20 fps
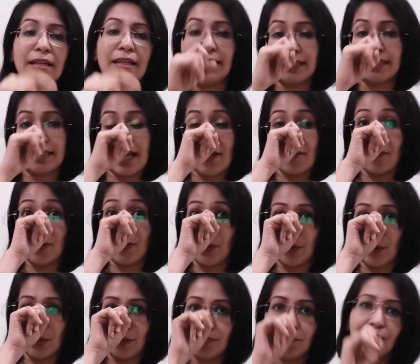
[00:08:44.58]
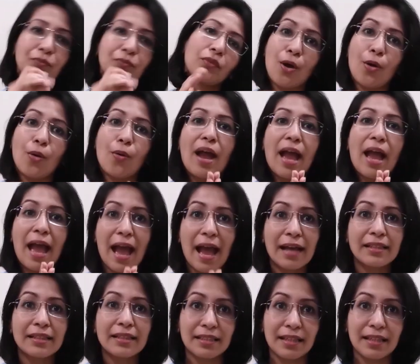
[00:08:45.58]
Let's have a look. So
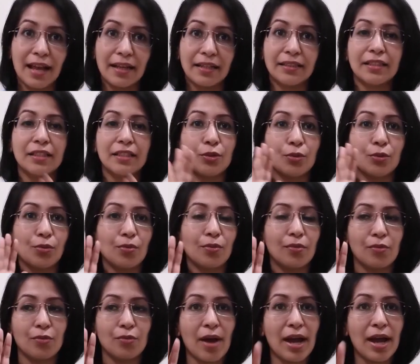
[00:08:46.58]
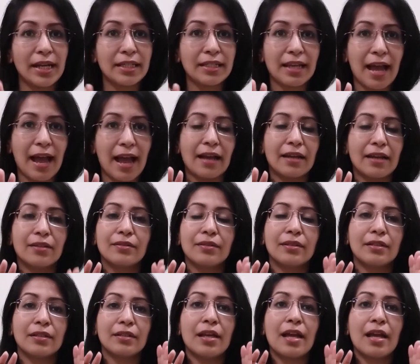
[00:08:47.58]
hand sides is right hand
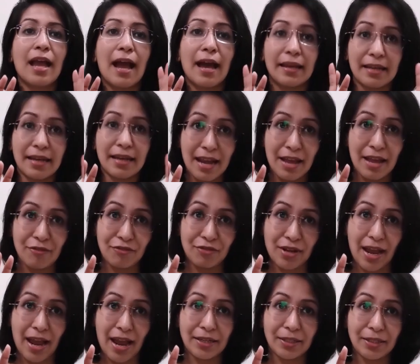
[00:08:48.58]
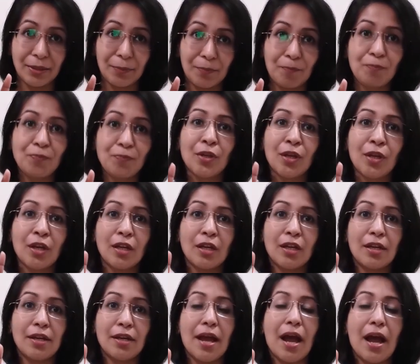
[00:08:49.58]
and left hand.
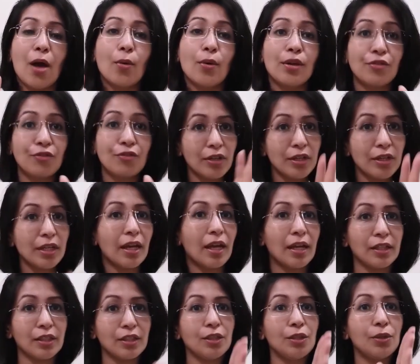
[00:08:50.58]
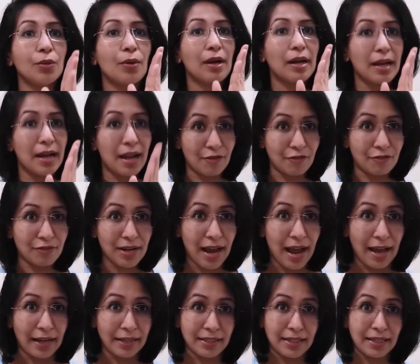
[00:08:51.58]
Now if in case you are
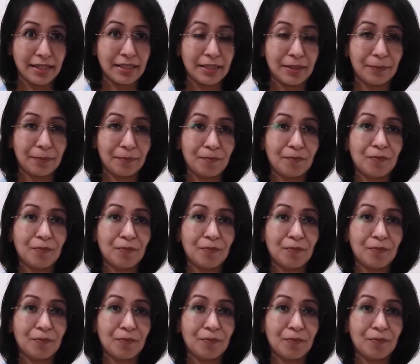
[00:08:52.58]
left-handed,